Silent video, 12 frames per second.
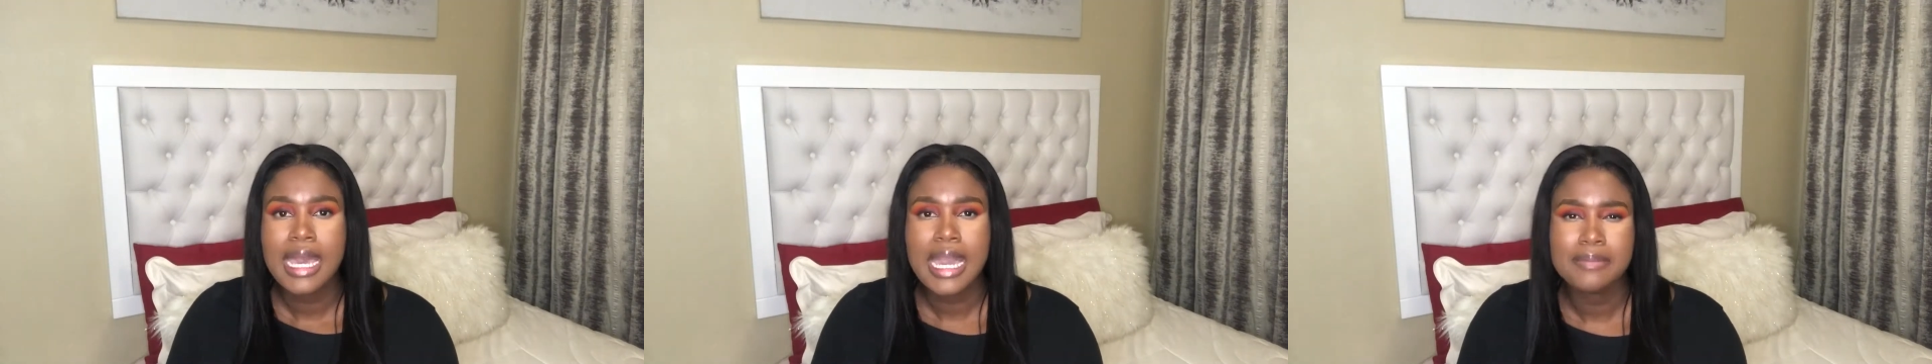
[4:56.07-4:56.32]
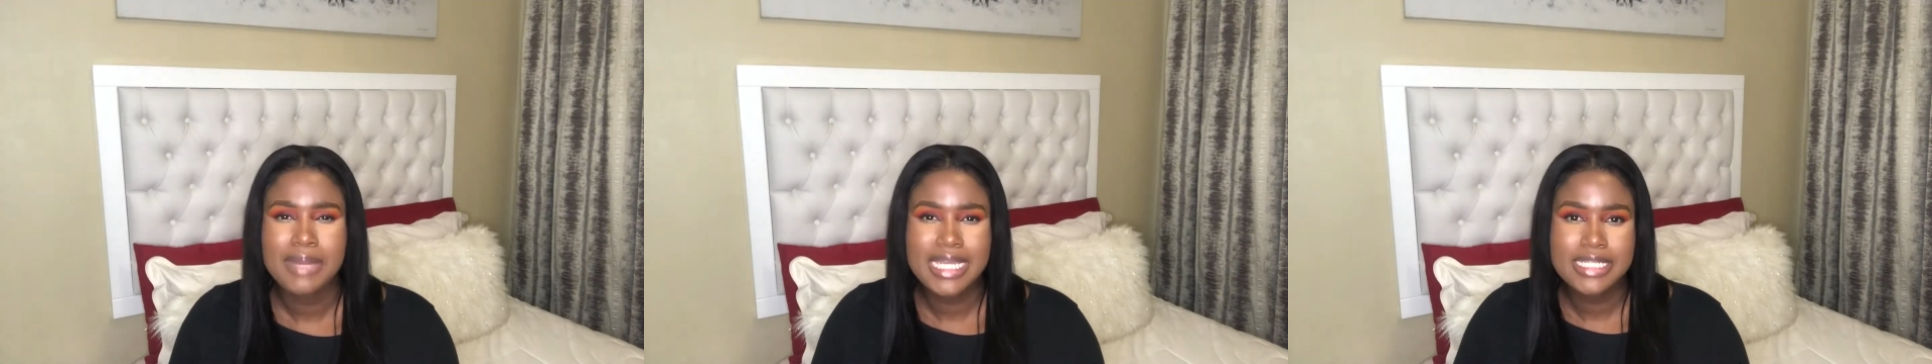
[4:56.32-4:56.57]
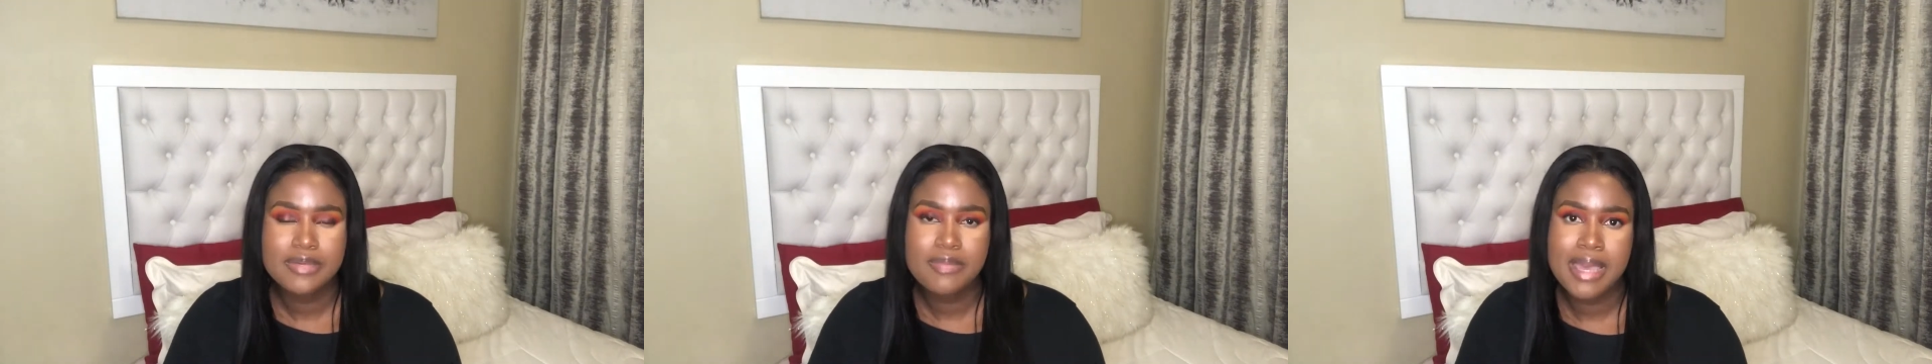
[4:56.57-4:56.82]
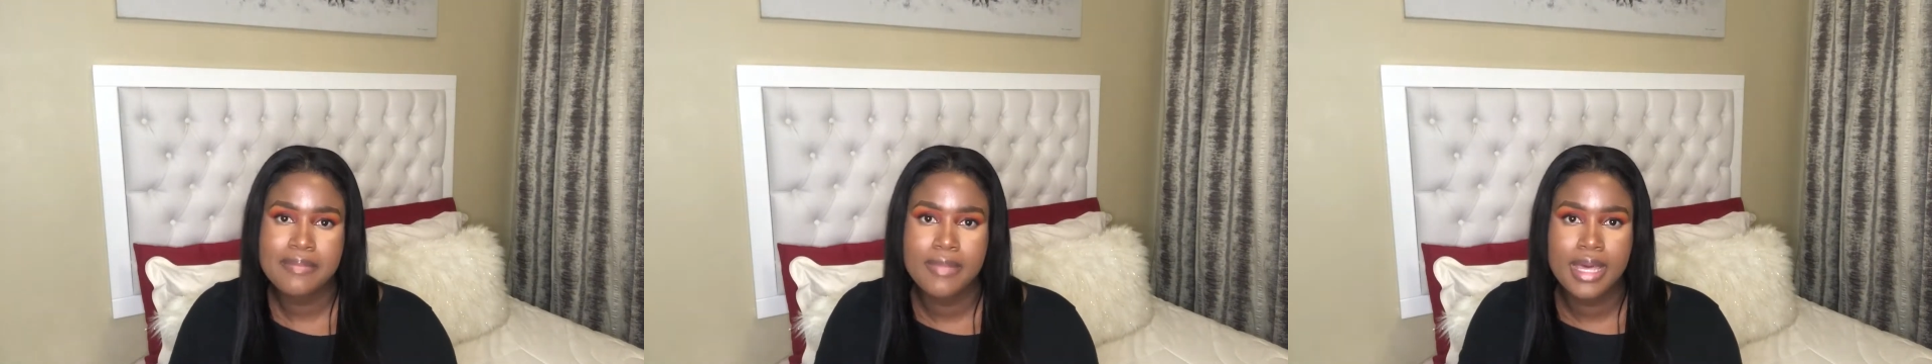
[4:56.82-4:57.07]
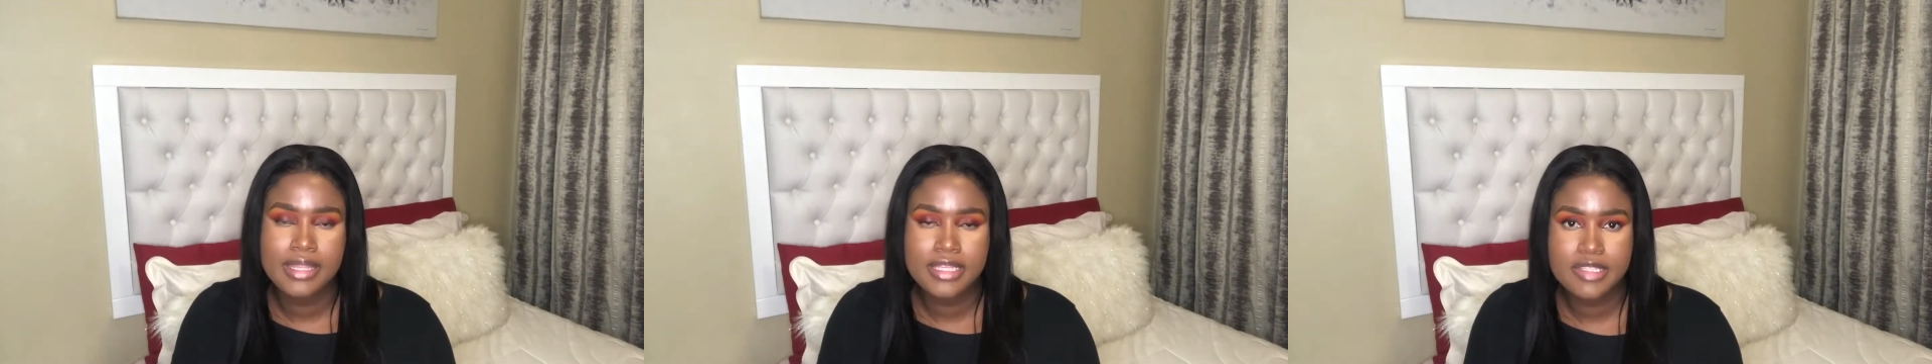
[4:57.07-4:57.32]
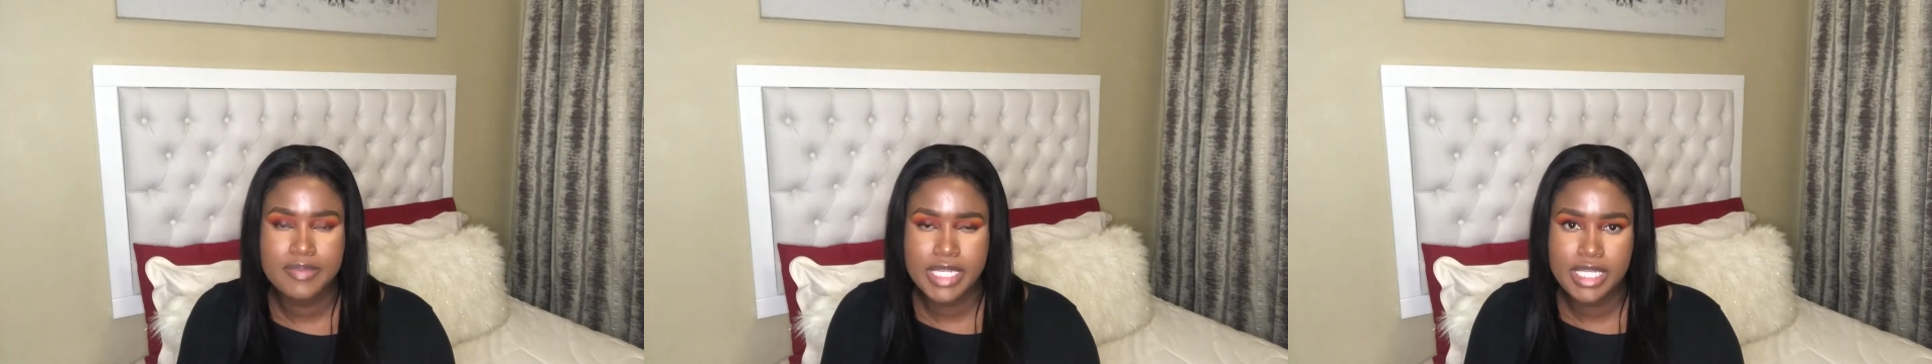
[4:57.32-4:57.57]
Under my
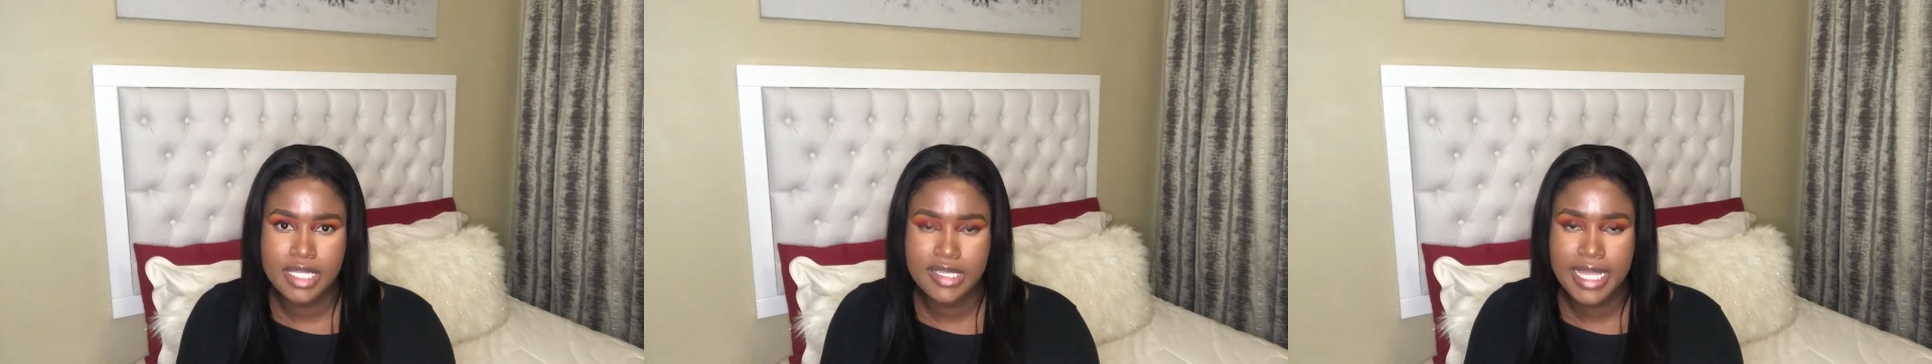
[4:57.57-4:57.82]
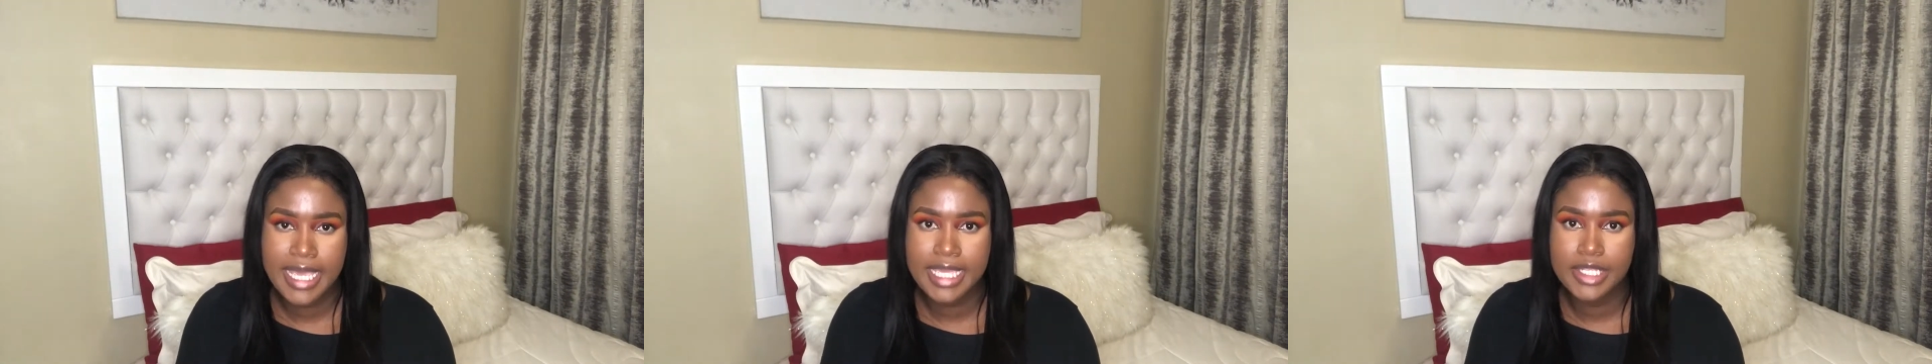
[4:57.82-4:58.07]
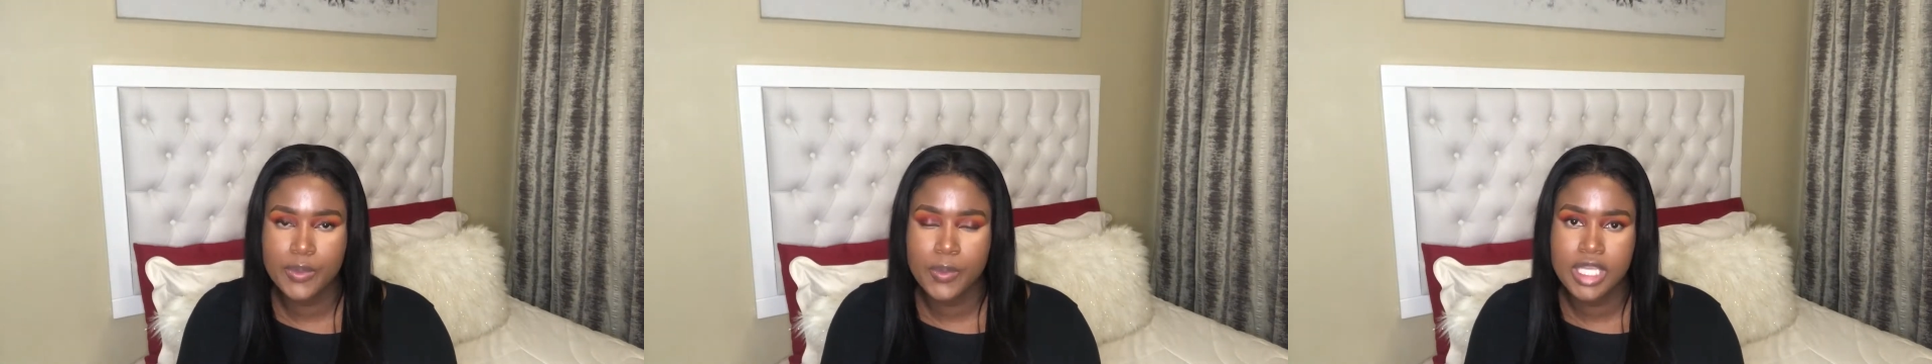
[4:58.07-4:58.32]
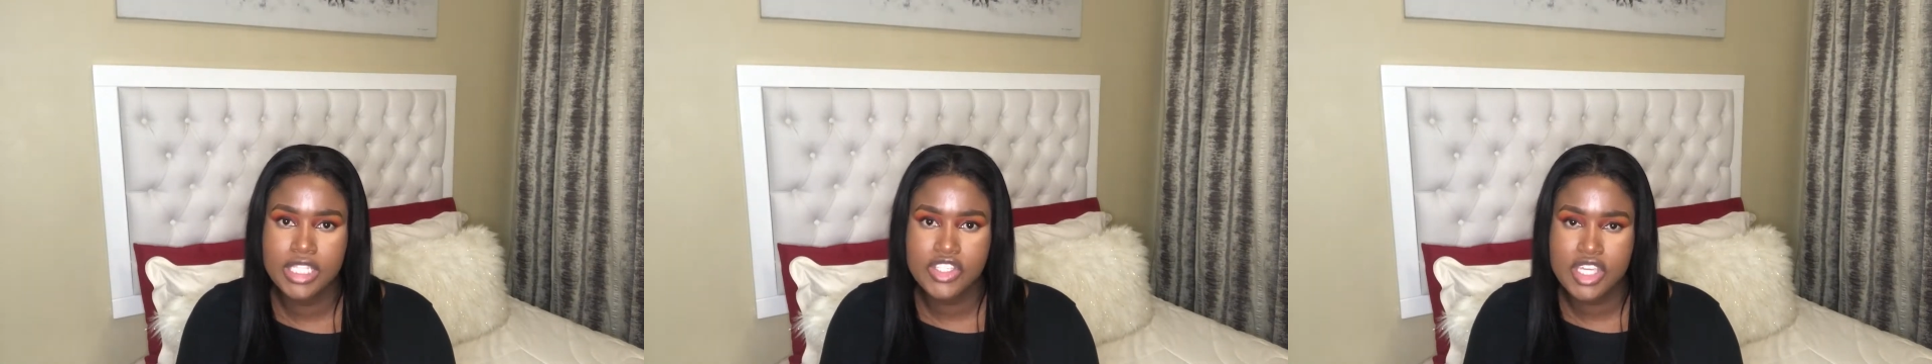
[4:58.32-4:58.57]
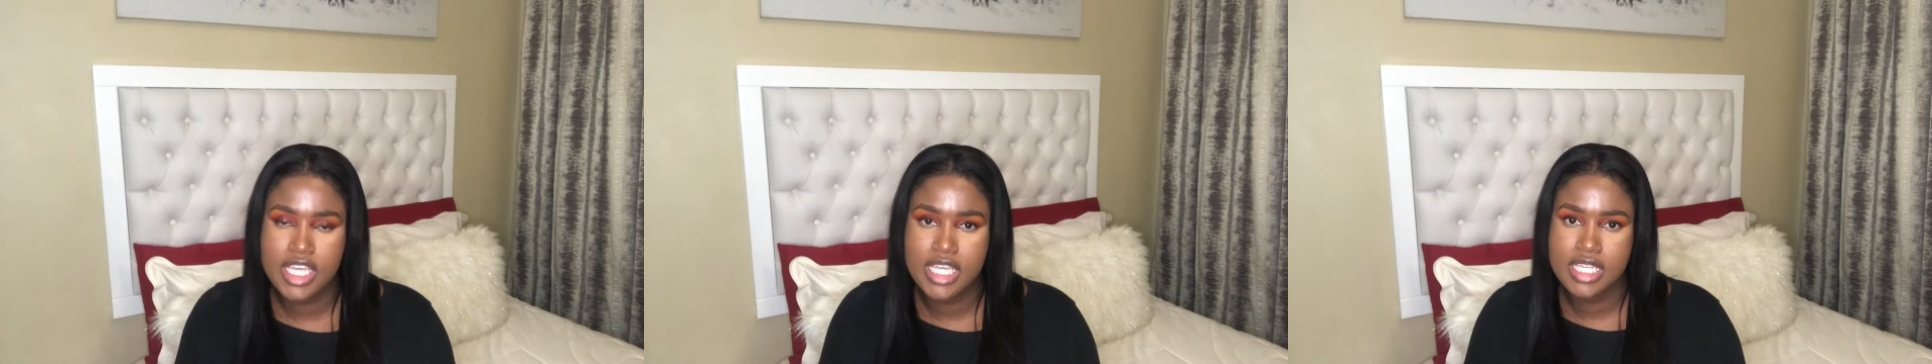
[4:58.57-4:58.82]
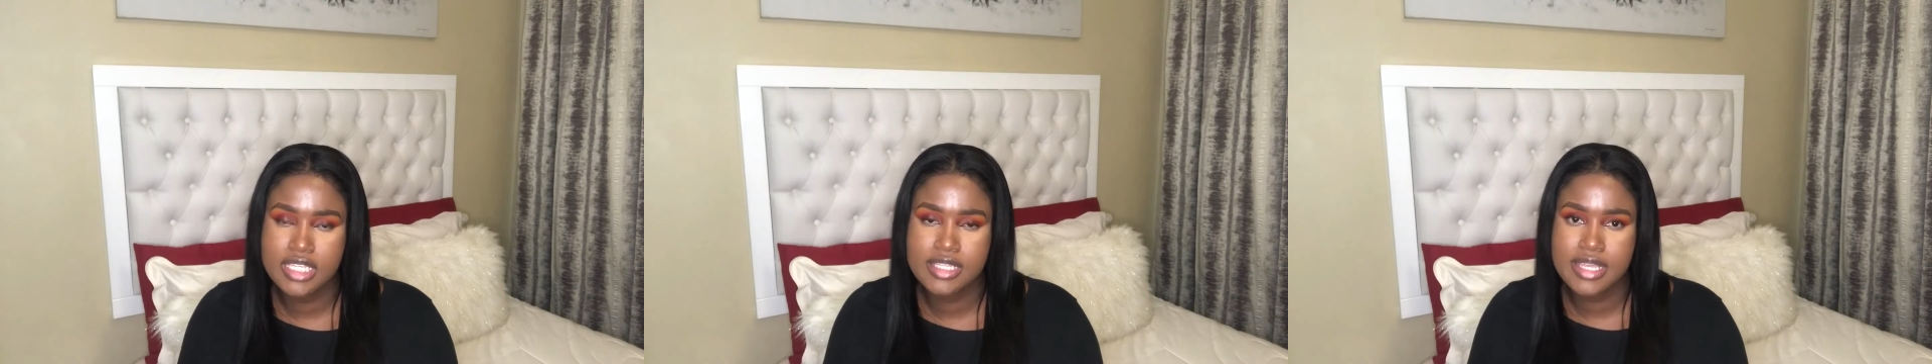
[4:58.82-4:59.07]
mother's medical aid, which
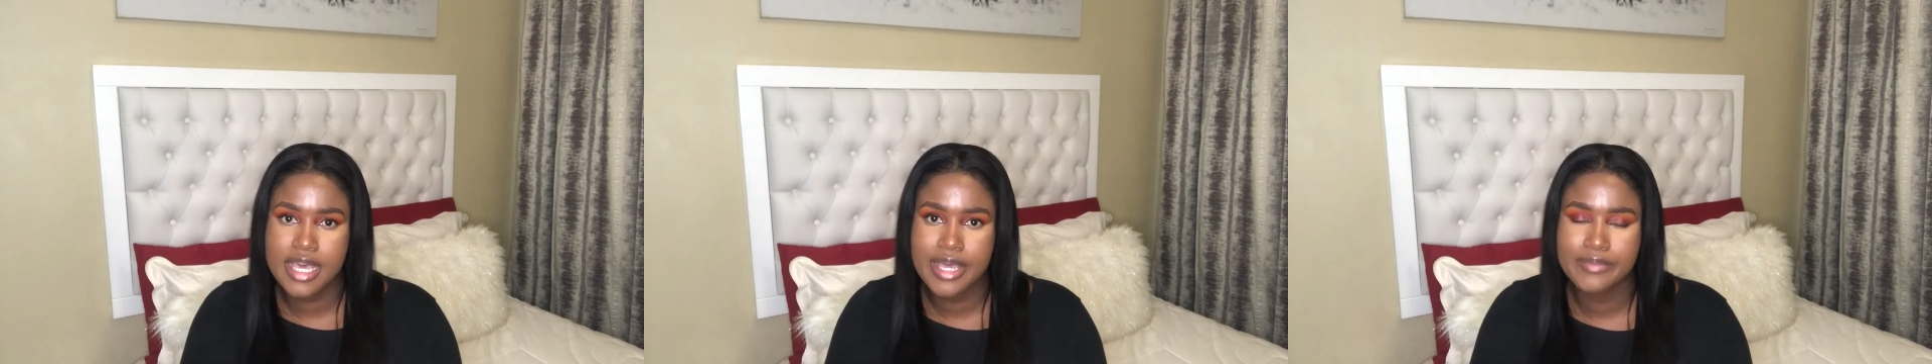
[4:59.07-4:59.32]
is